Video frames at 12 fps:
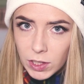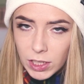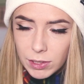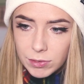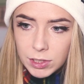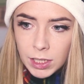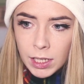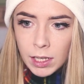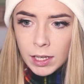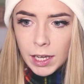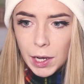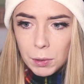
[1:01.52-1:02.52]
lift.
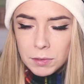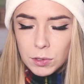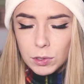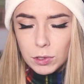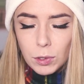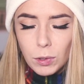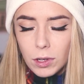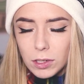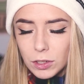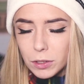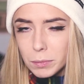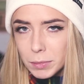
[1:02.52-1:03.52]
However, they're no
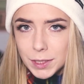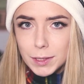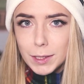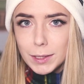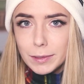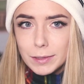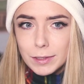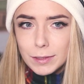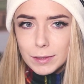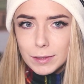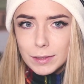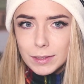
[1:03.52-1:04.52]
longer in
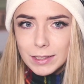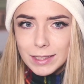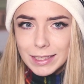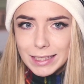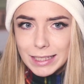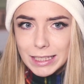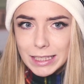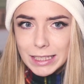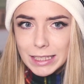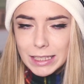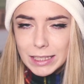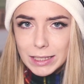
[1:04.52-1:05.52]
business.
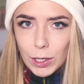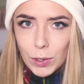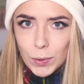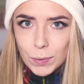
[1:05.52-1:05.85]
So